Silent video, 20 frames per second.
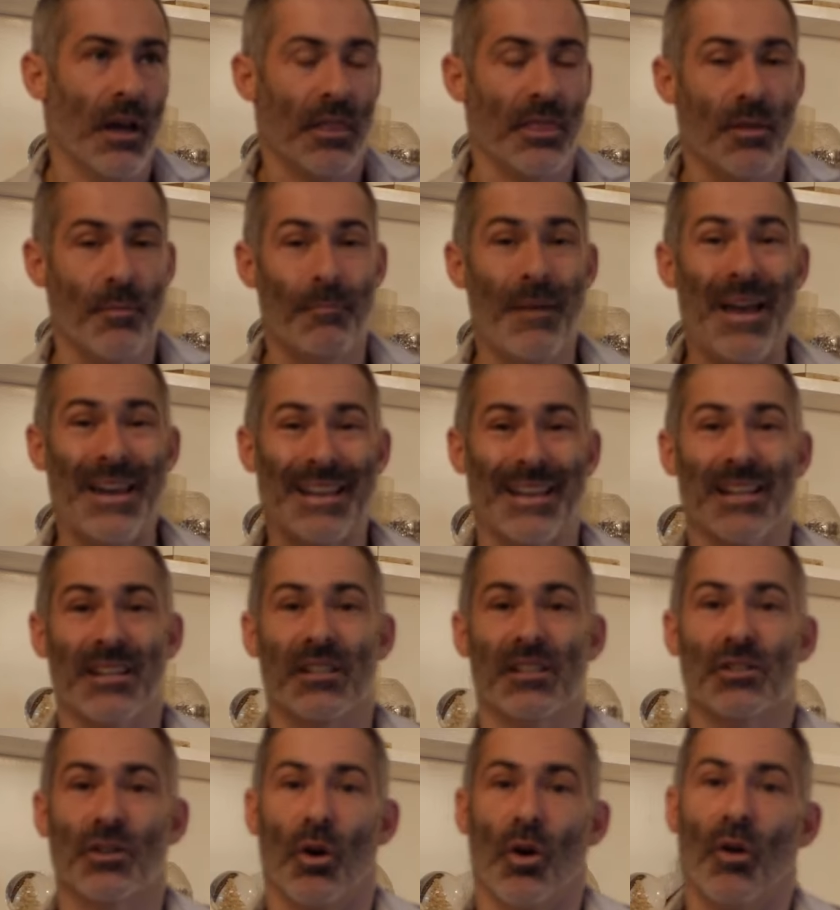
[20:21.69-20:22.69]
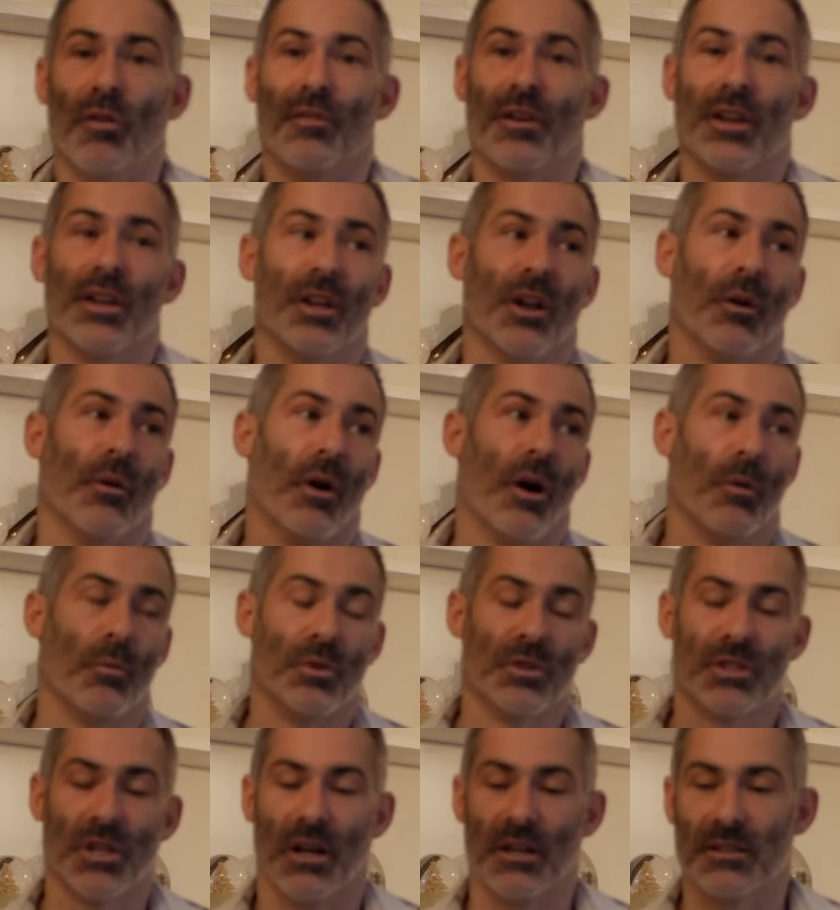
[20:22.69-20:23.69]
the manicness of it, you know, I
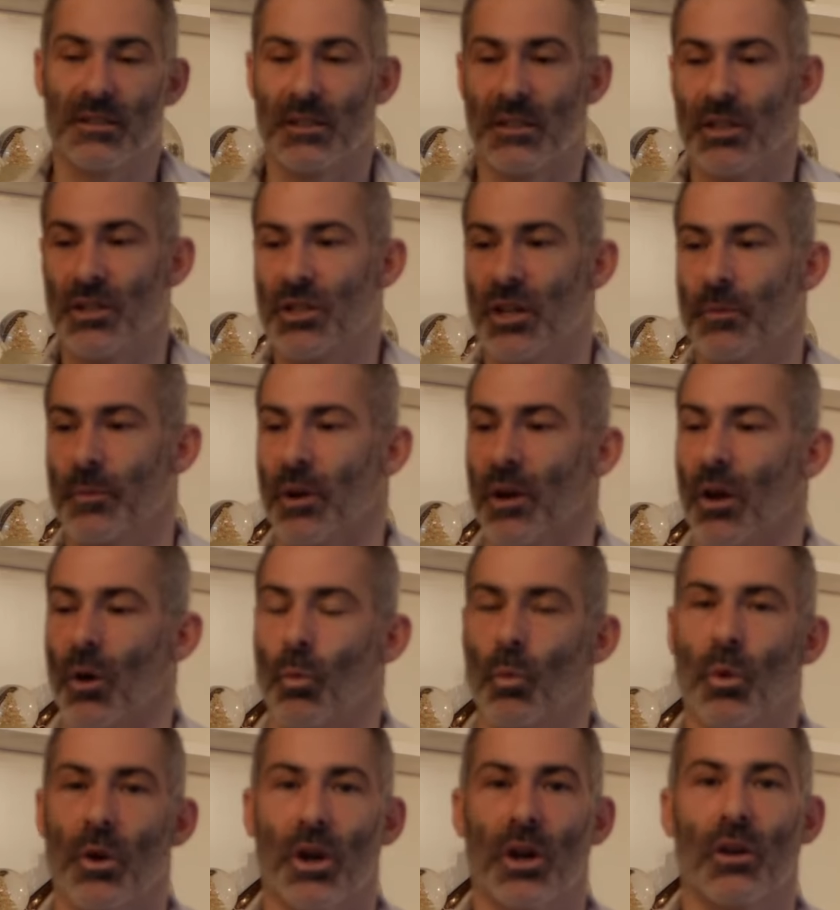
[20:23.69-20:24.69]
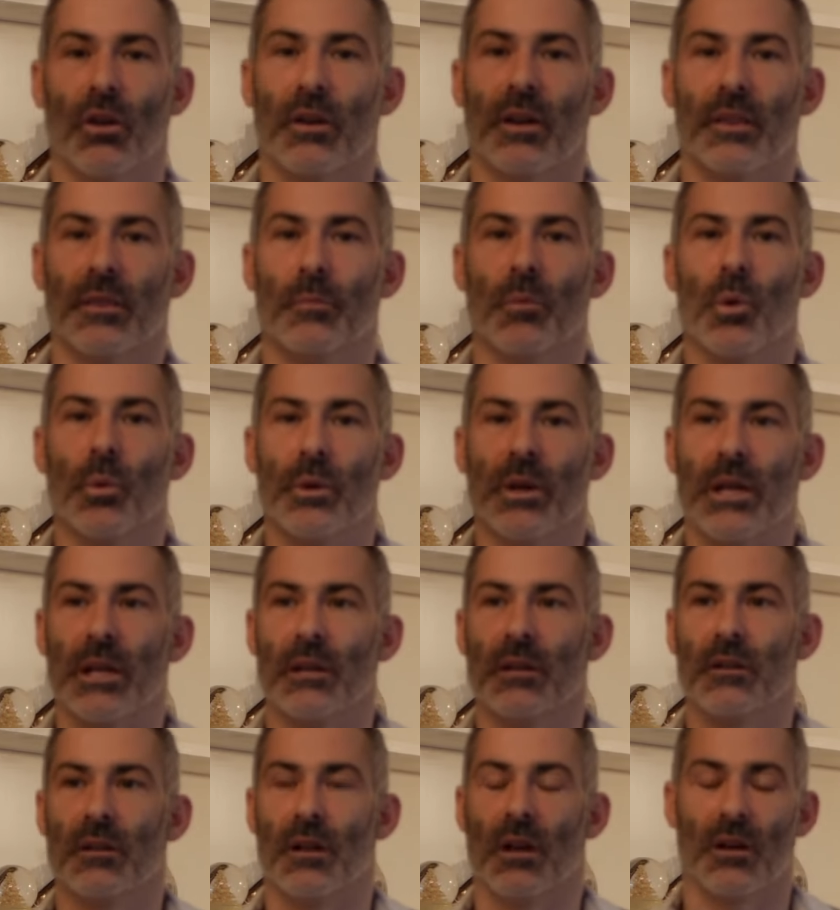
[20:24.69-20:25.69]
was going to the gym at like 1 o'clock in the morning,
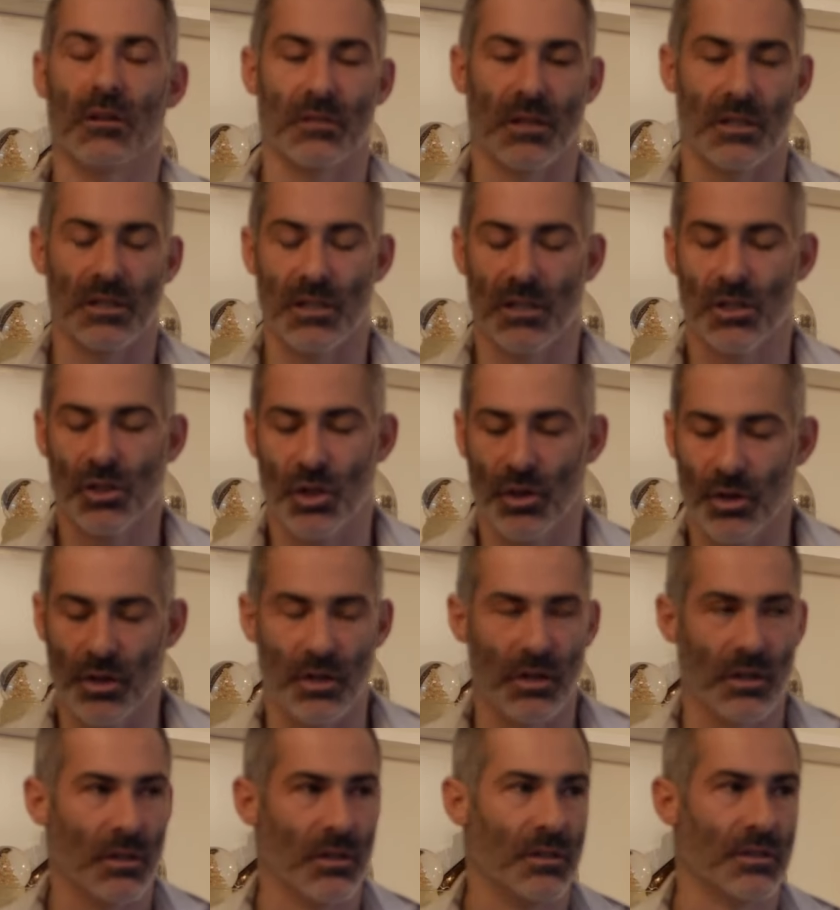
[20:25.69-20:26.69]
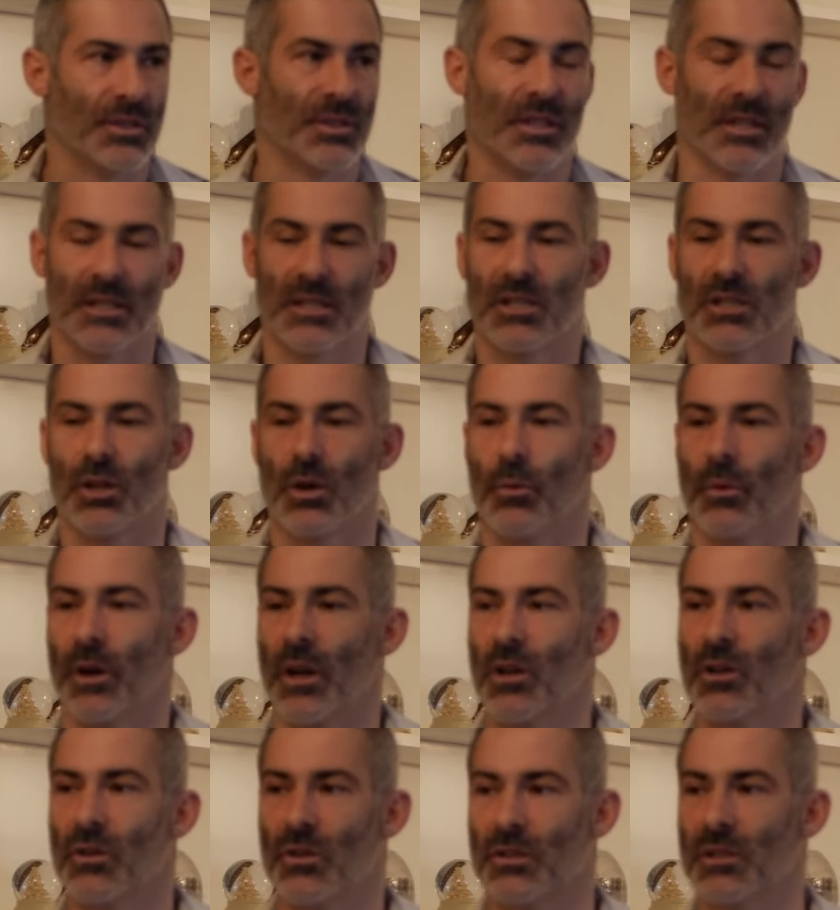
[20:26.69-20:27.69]
you know, because I just couldn't sit still, and I
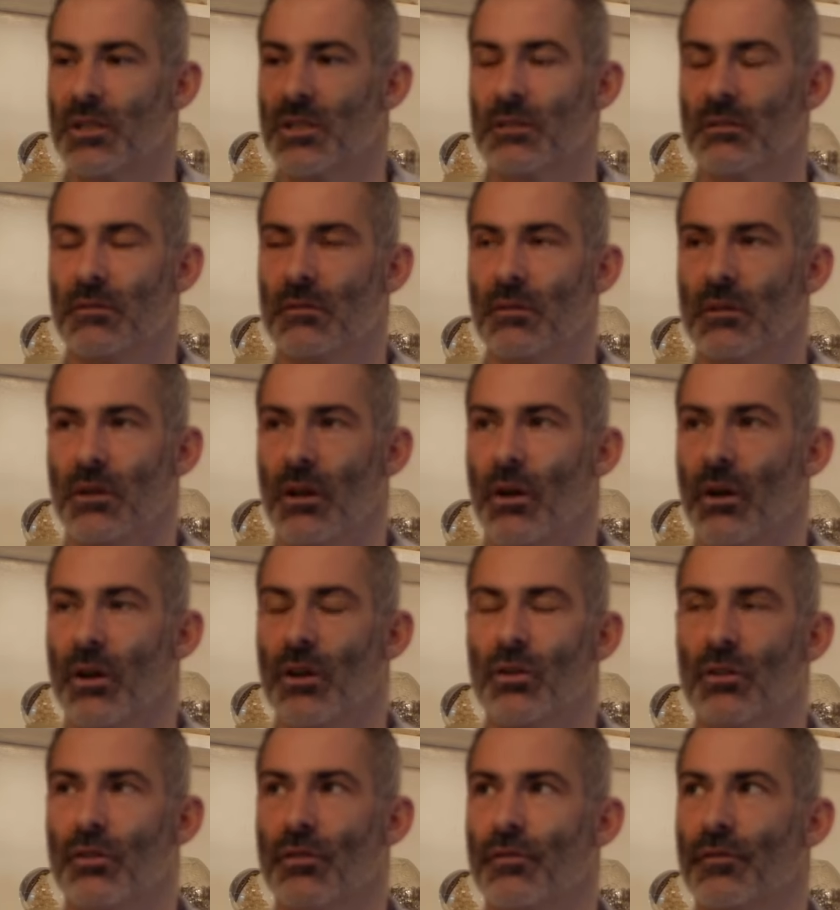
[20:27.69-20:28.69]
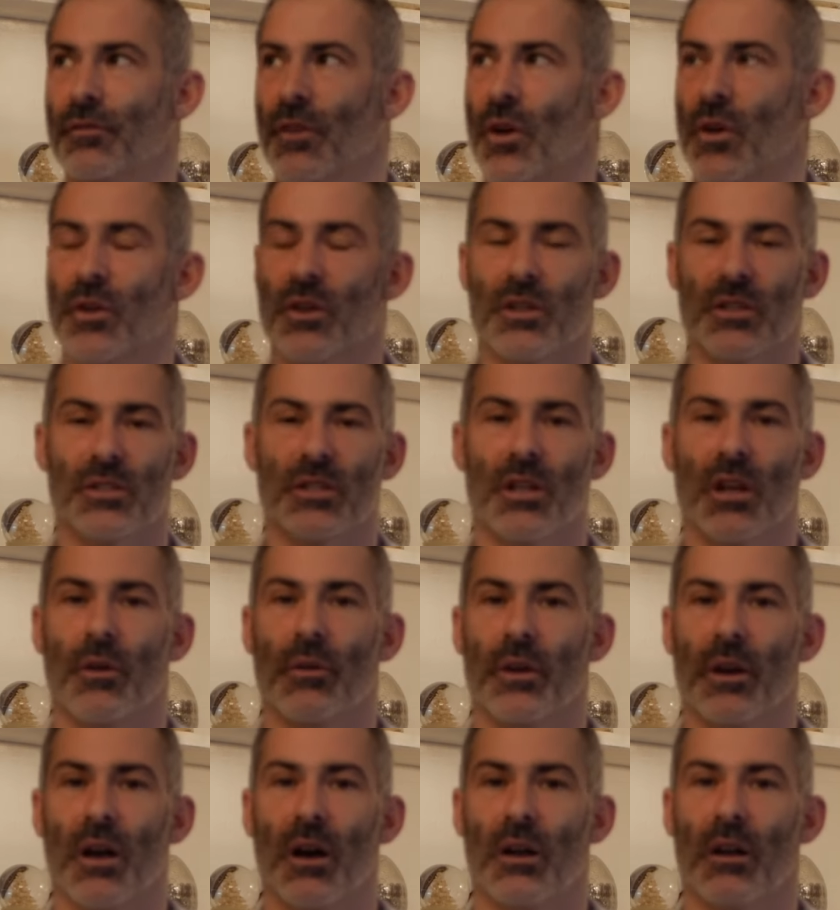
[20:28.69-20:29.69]
couldn't, you know, I couldn't focus, you know,
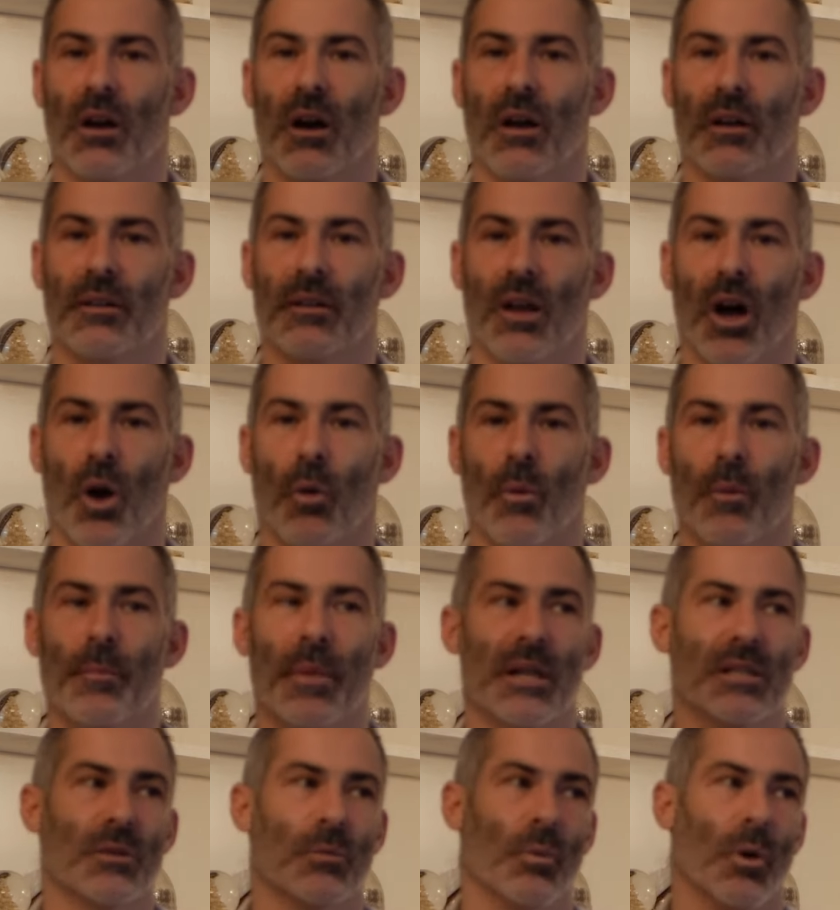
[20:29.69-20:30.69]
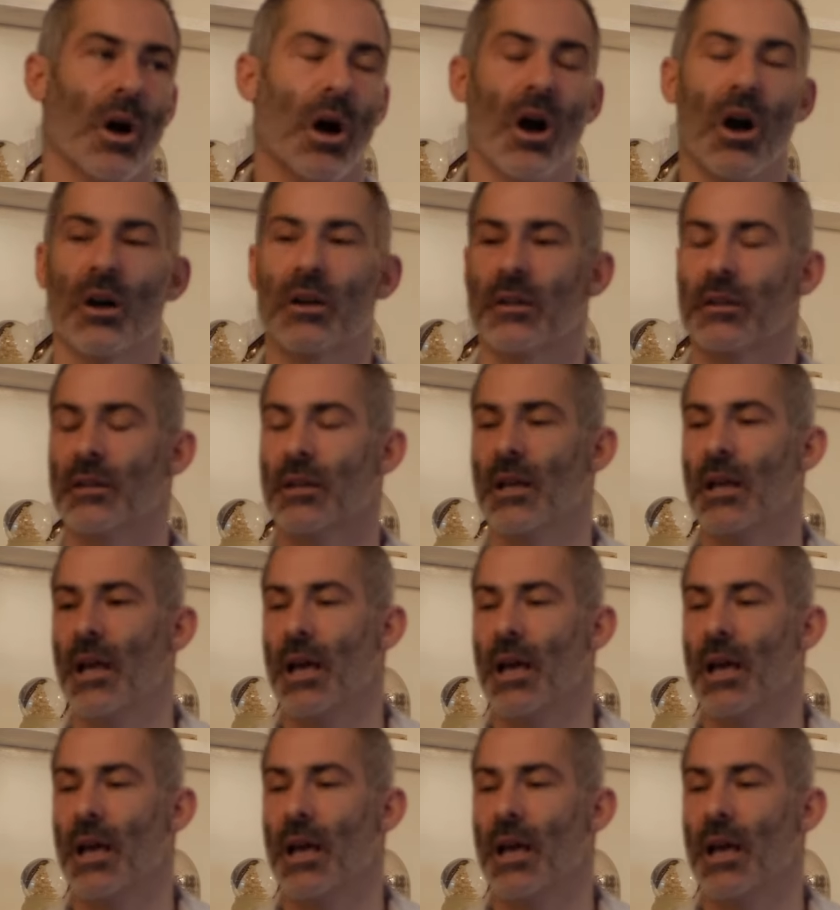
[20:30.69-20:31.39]
and I went back to work and